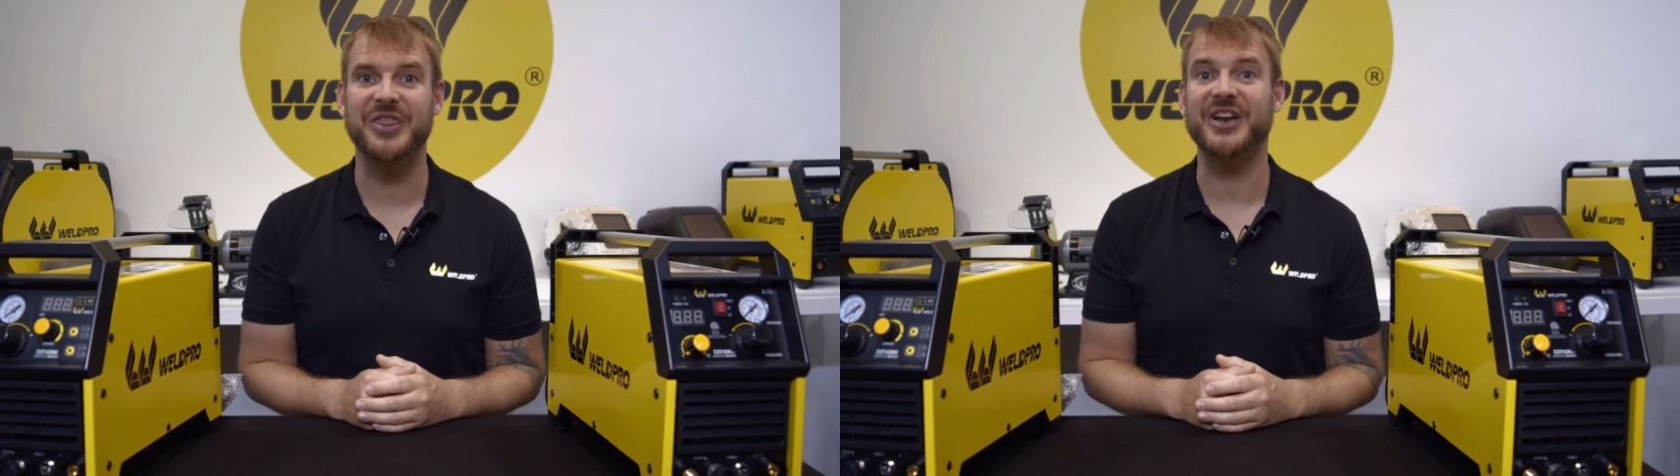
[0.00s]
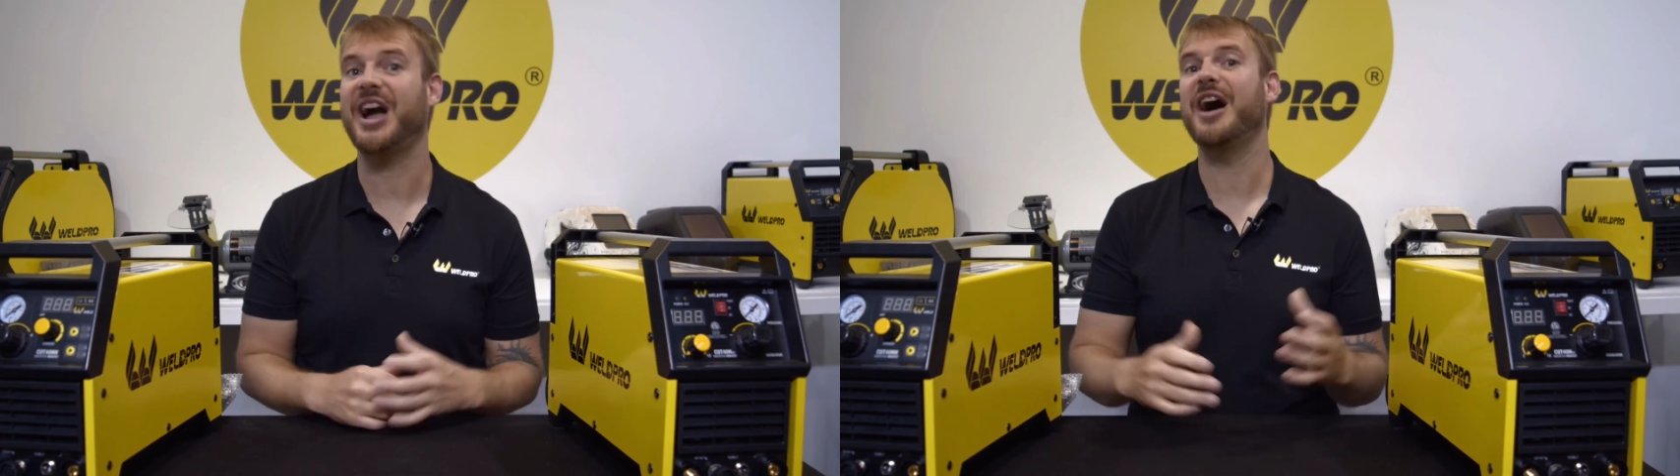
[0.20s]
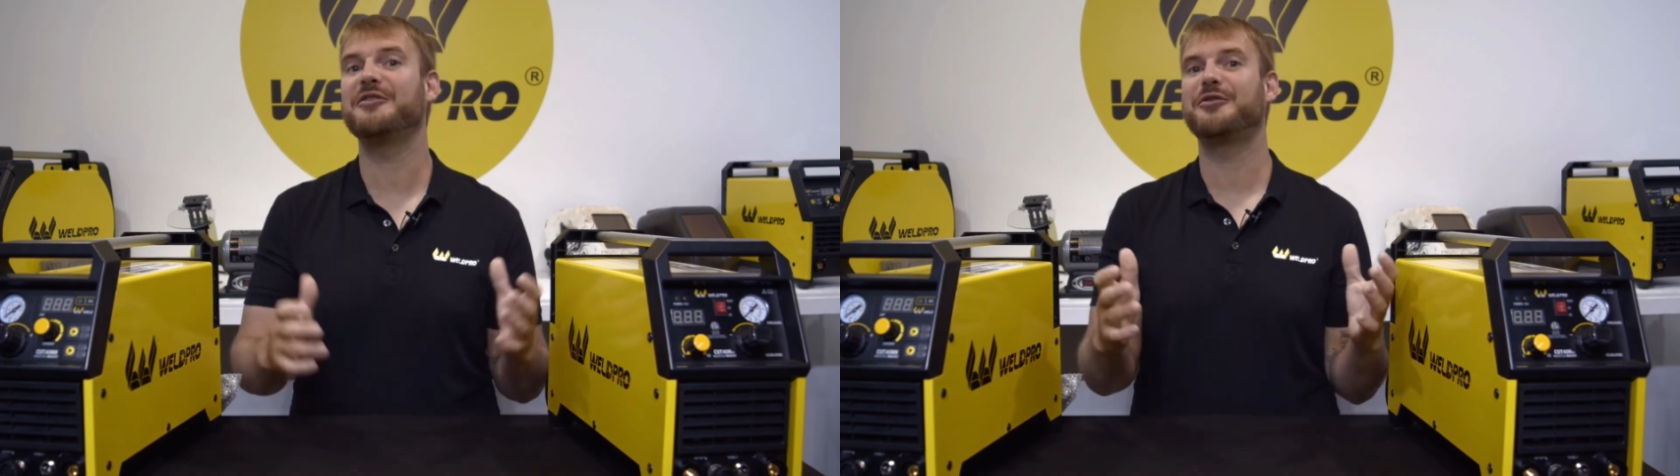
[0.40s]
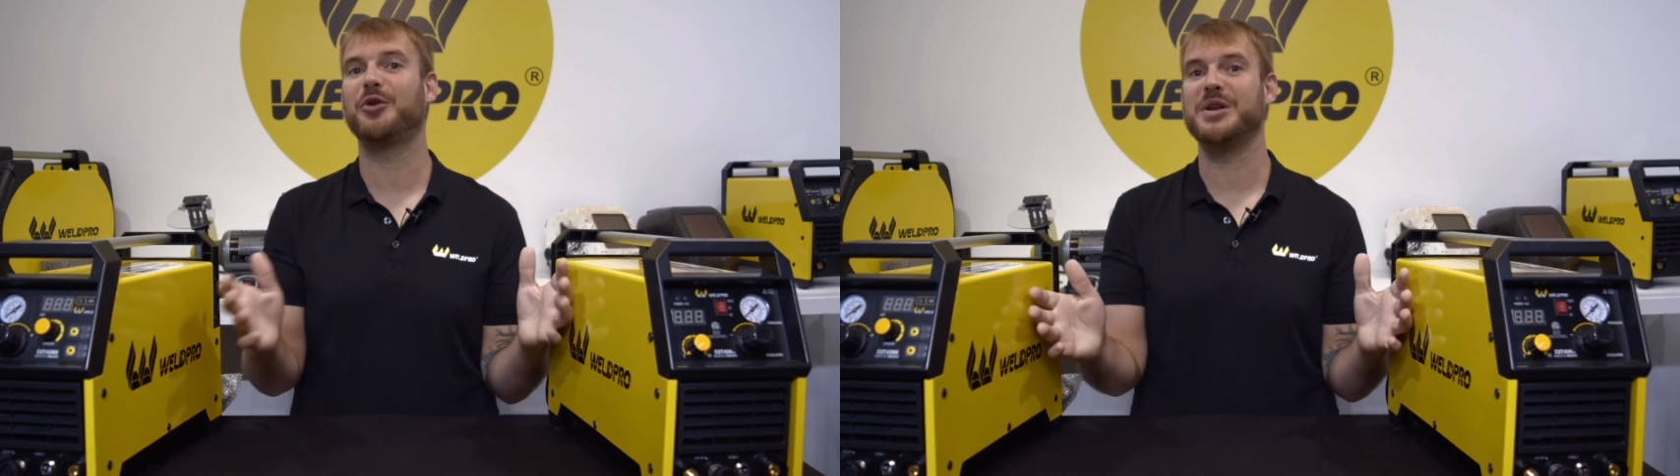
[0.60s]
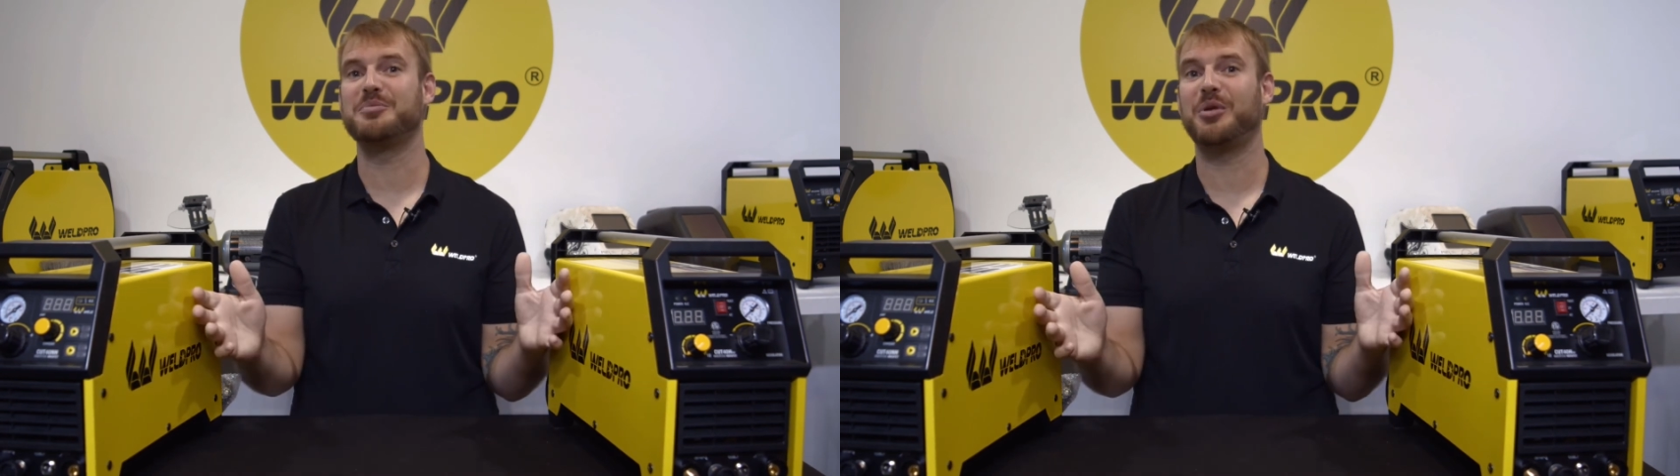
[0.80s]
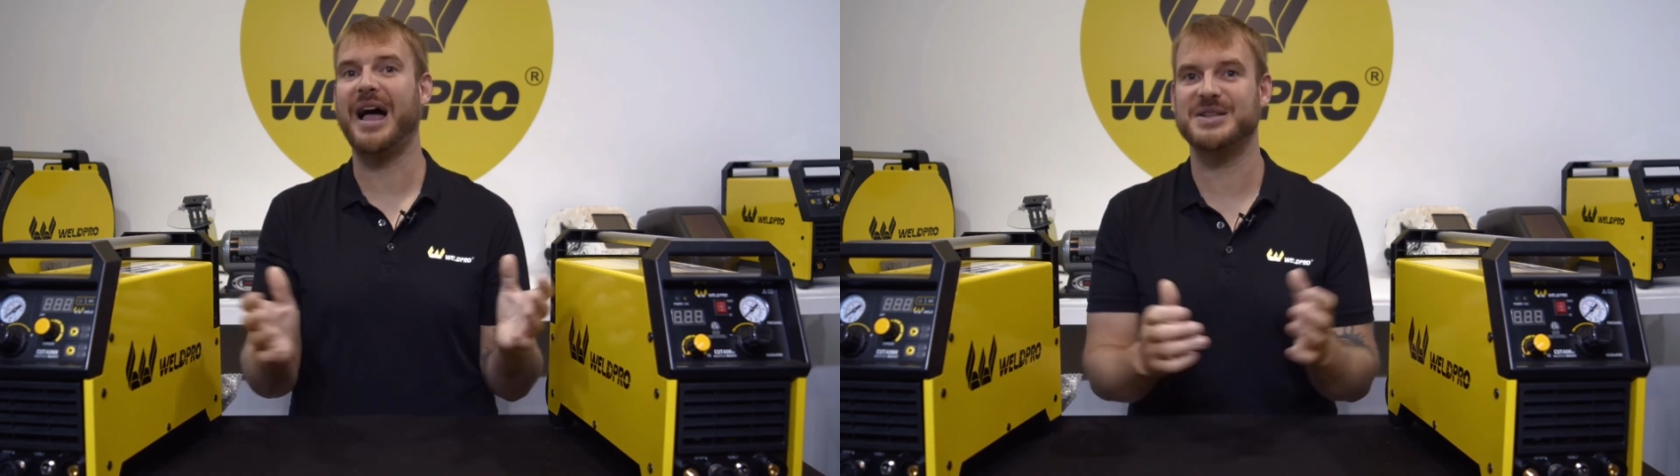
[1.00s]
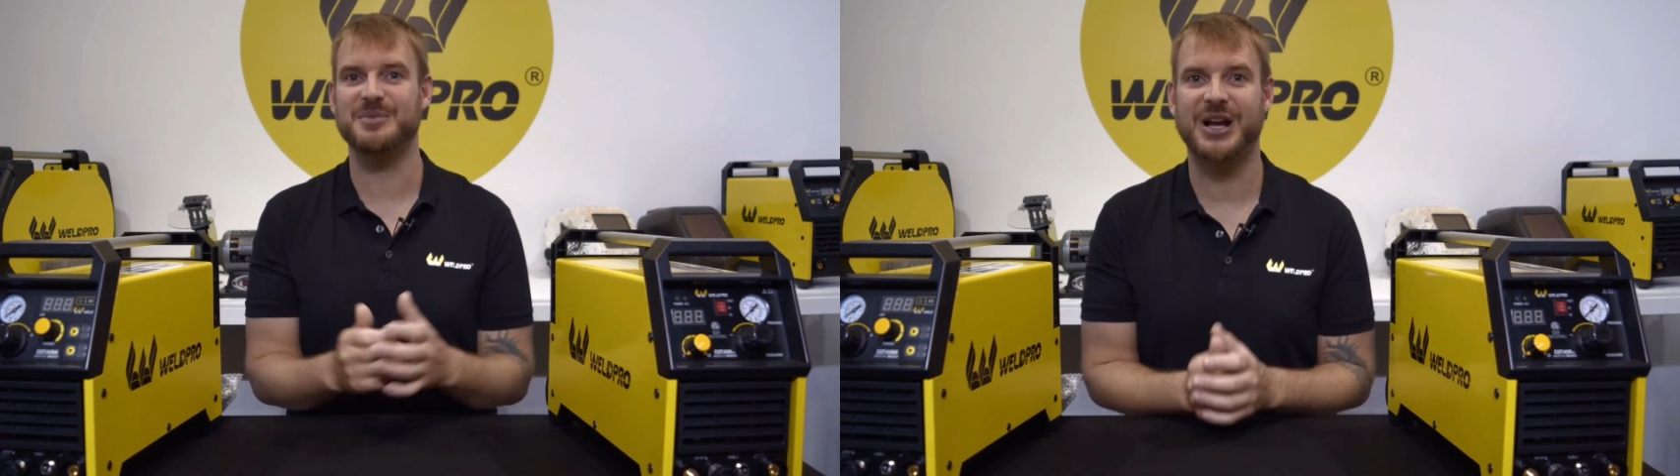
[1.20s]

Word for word: the Cut forty plasma